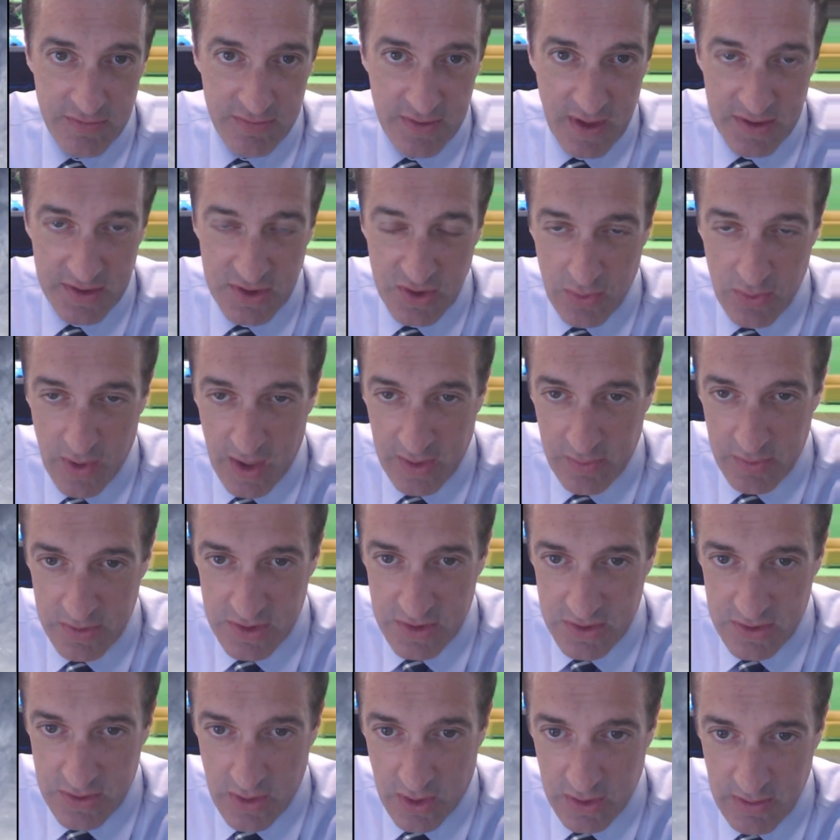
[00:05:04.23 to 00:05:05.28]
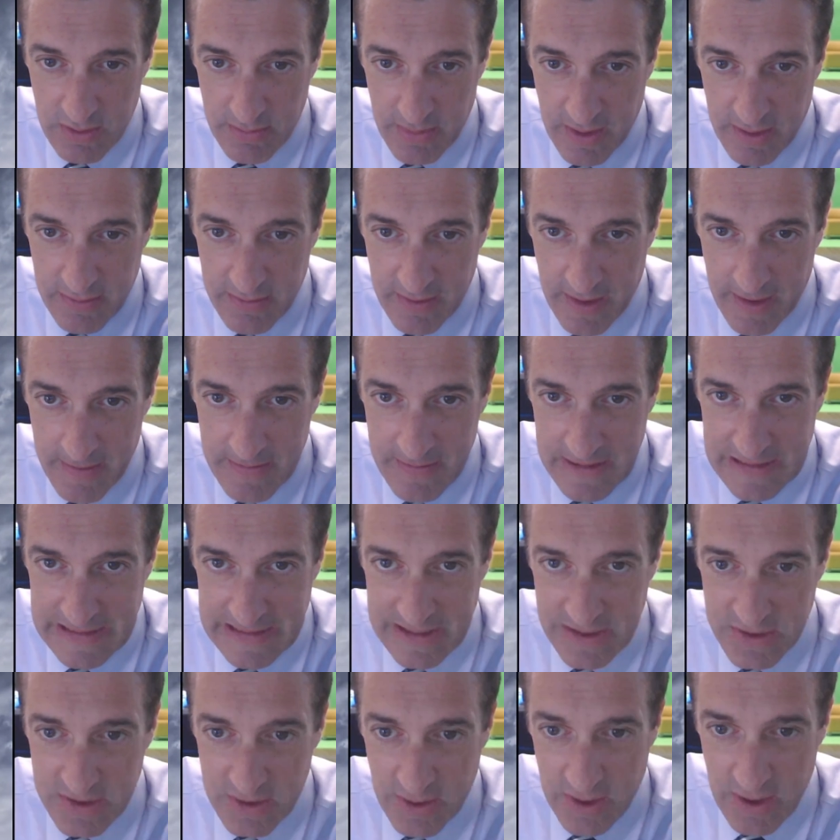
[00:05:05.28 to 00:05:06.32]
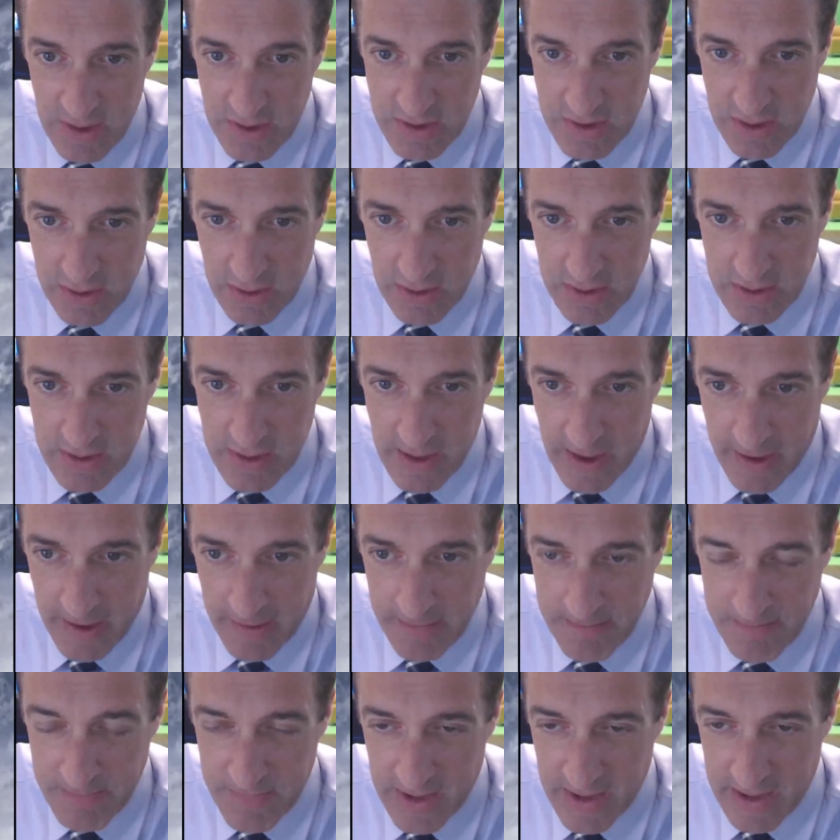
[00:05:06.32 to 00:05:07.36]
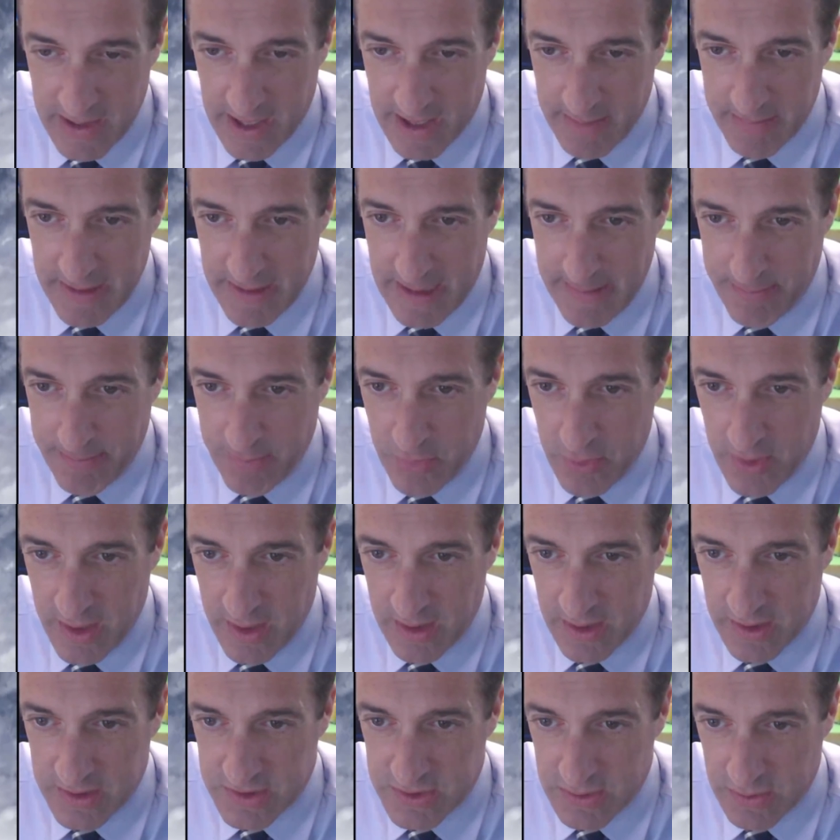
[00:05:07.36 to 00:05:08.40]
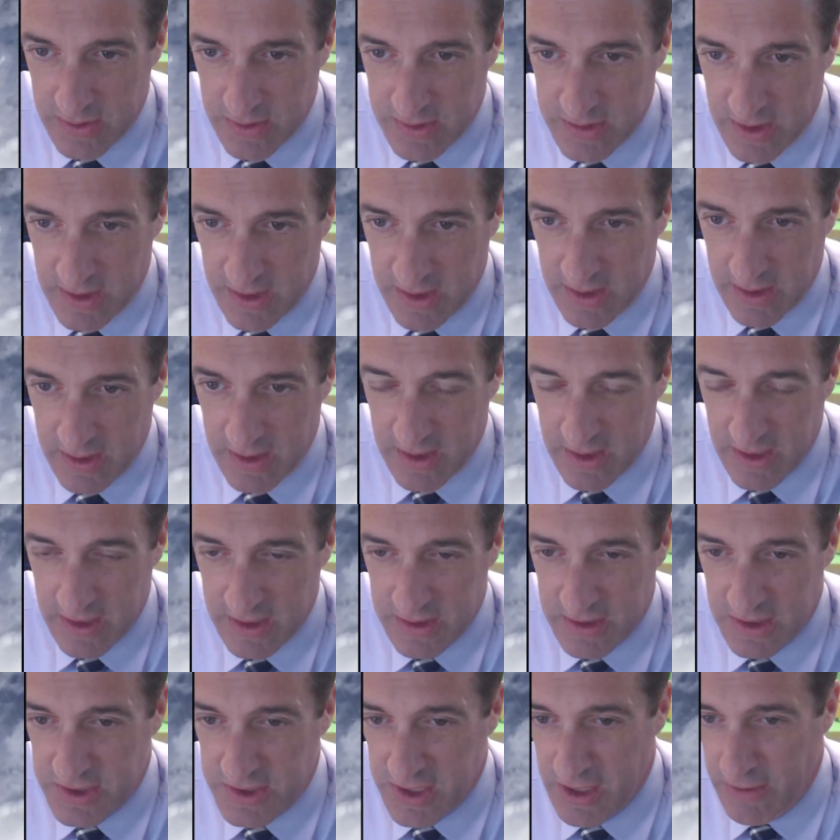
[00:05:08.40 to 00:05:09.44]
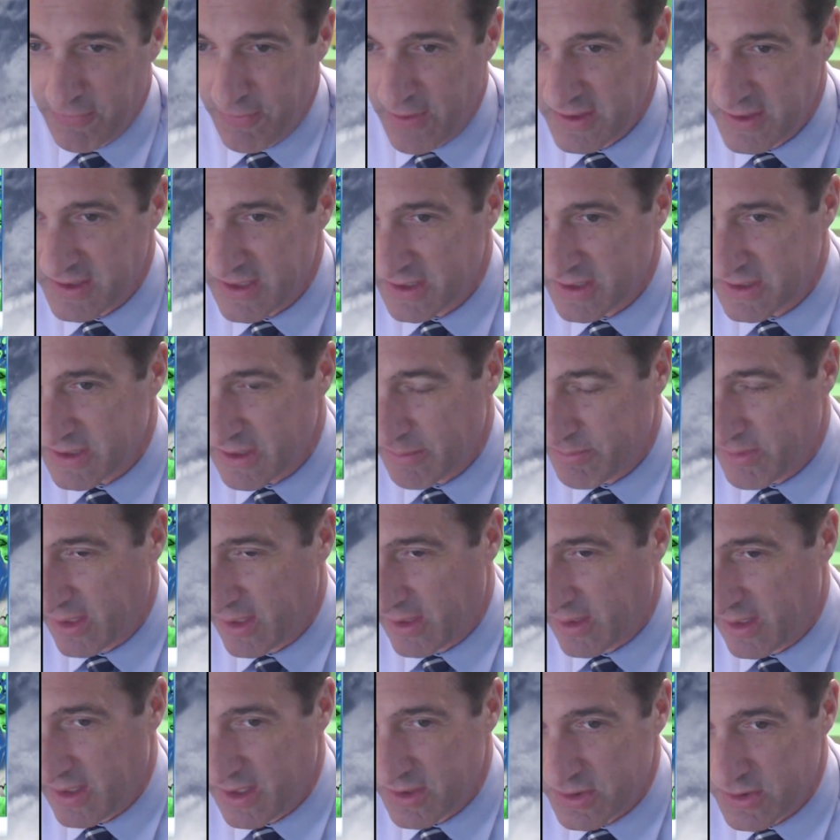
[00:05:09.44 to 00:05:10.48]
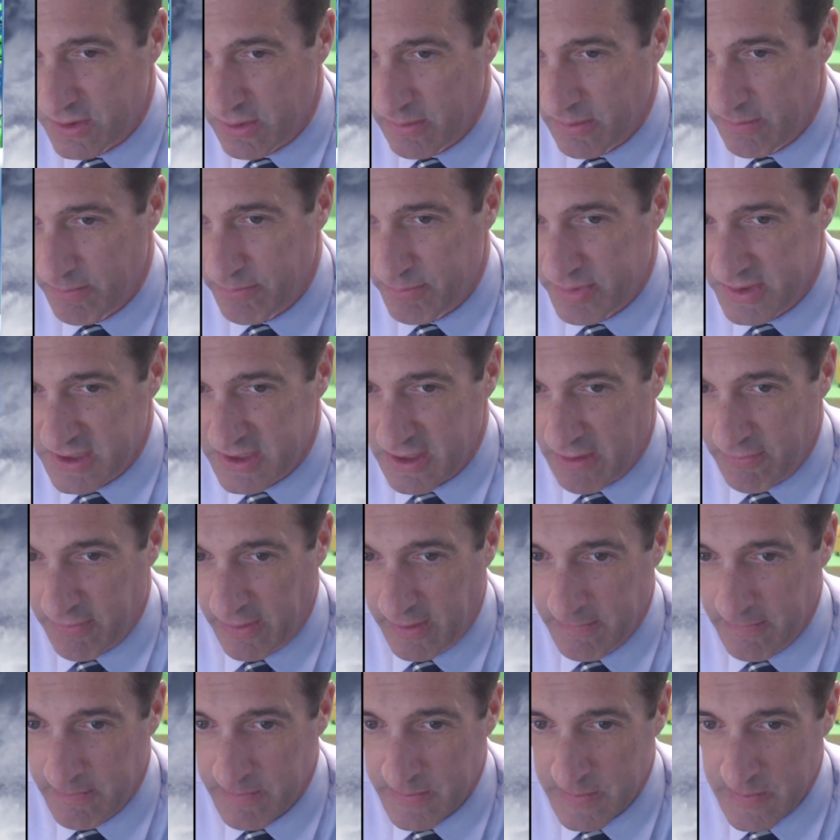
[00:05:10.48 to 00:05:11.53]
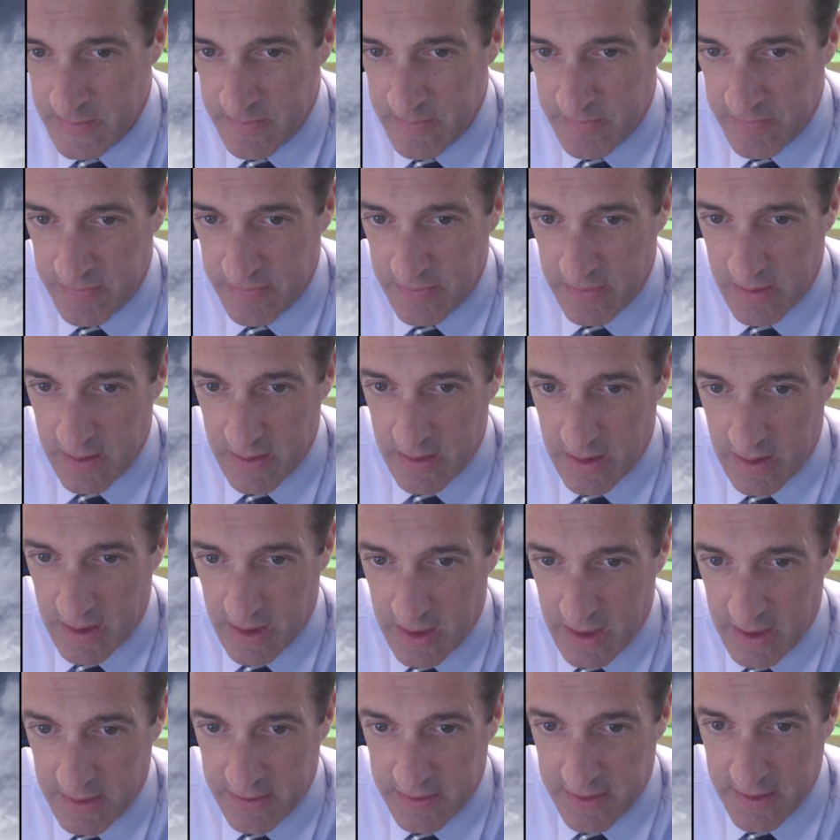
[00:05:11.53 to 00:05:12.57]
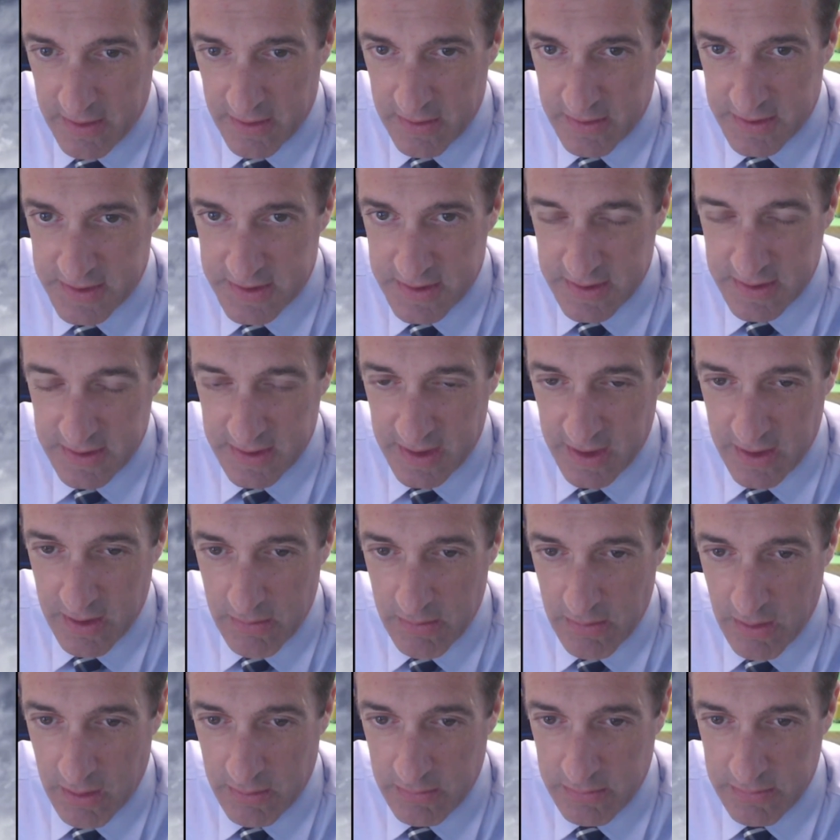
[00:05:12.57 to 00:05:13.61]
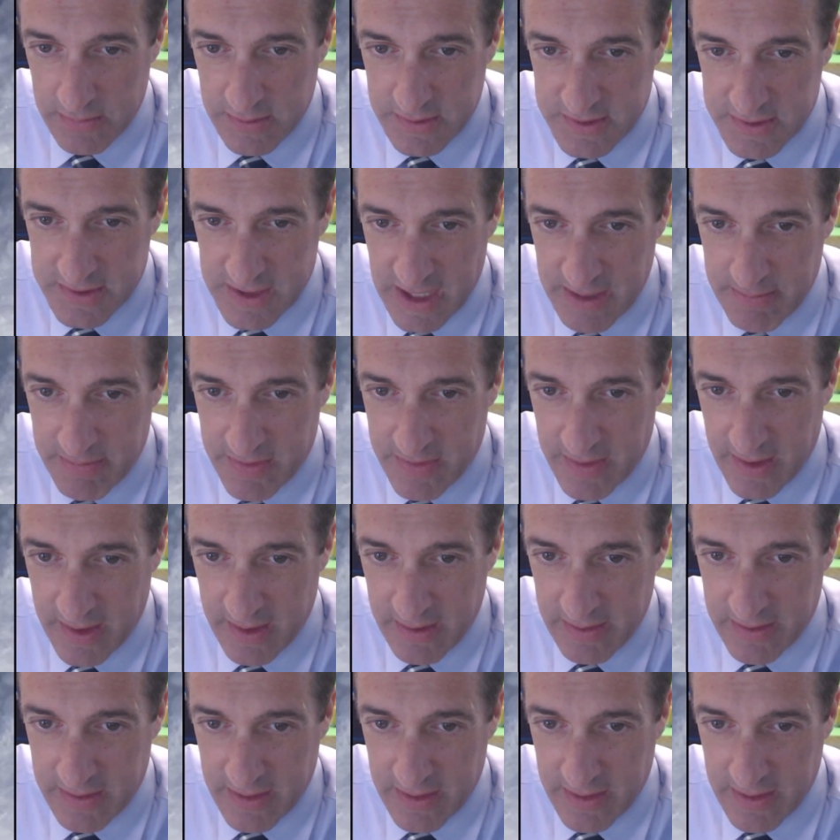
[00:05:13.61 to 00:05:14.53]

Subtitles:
That's correct. We just talked about that. So here's a look now. I'm not putting, so the GFS has something in the Eastern Pacific. There's the Euro, same thing.